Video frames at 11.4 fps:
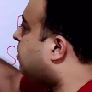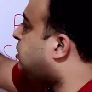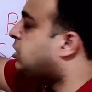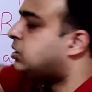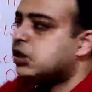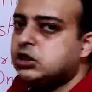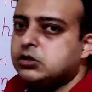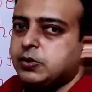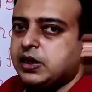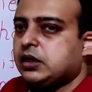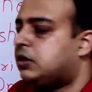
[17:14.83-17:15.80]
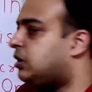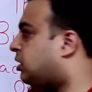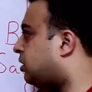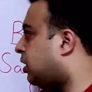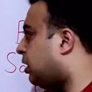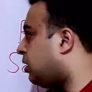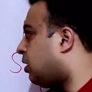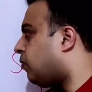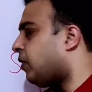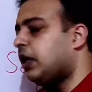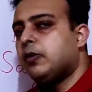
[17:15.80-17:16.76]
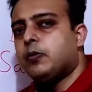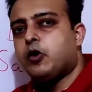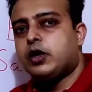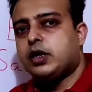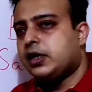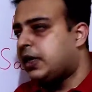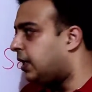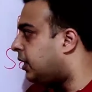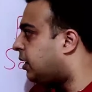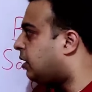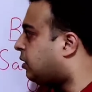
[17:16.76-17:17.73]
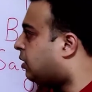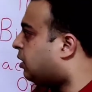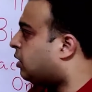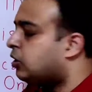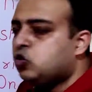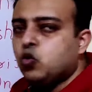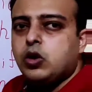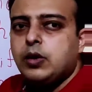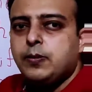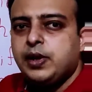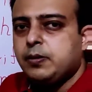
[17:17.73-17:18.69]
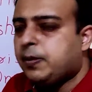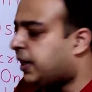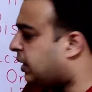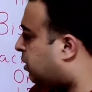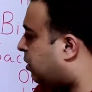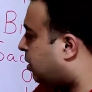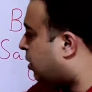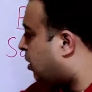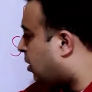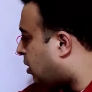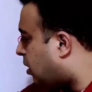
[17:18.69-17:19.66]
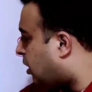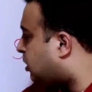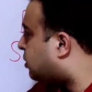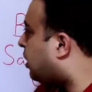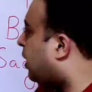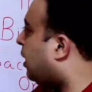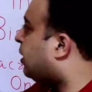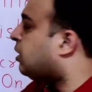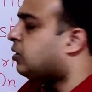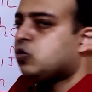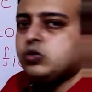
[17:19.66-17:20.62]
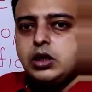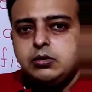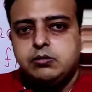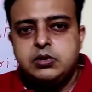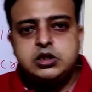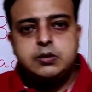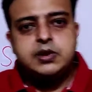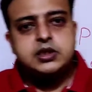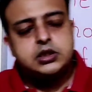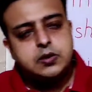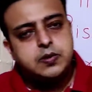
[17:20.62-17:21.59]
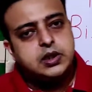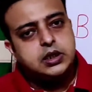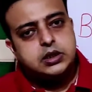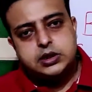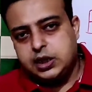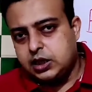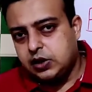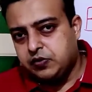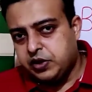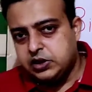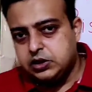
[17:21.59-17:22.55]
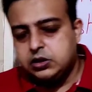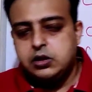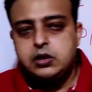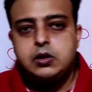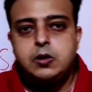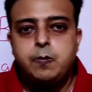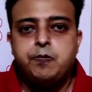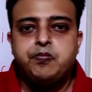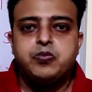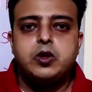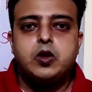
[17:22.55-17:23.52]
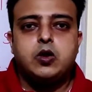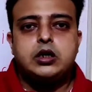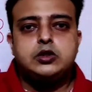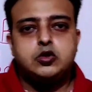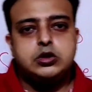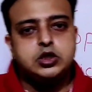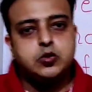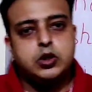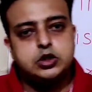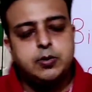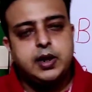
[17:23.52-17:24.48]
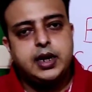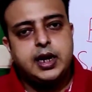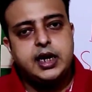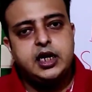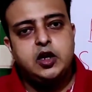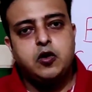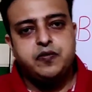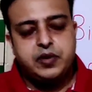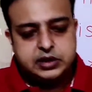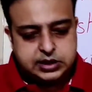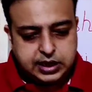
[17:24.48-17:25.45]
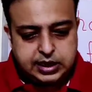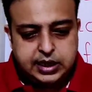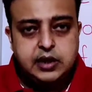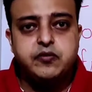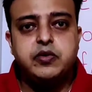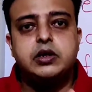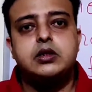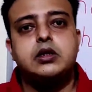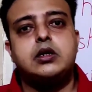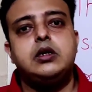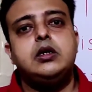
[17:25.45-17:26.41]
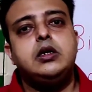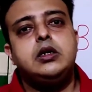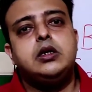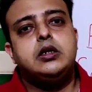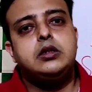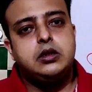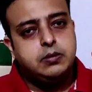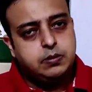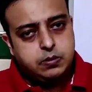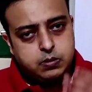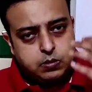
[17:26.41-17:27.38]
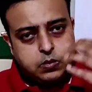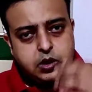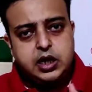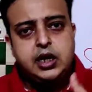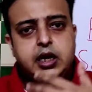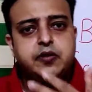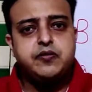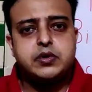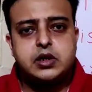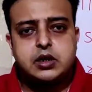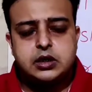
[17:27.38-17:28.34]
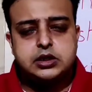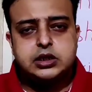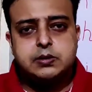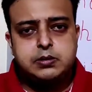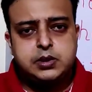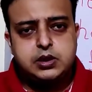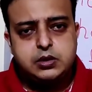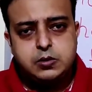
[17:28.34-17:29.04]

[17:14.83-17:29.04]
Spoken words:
bg6 mate. This is another very important idea to keep in mind. It is related to the bishop h7 sacrifice. Okay, so this was my idea of extending further the Greek gift concept.